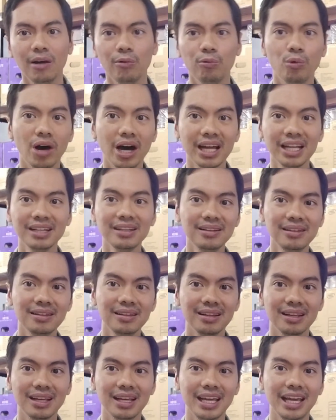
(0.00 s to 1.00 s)

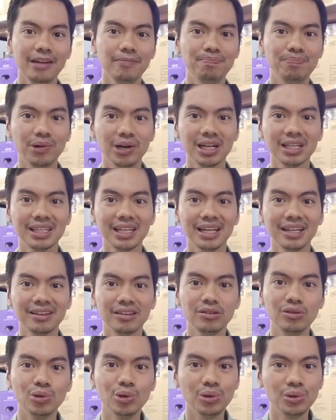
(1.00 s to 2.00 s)
One
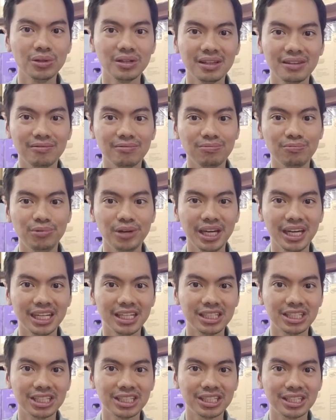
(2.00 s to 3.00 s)
important note
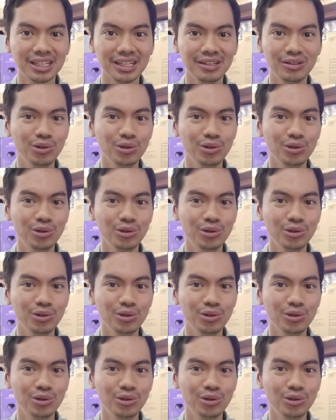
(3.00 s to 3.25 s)
which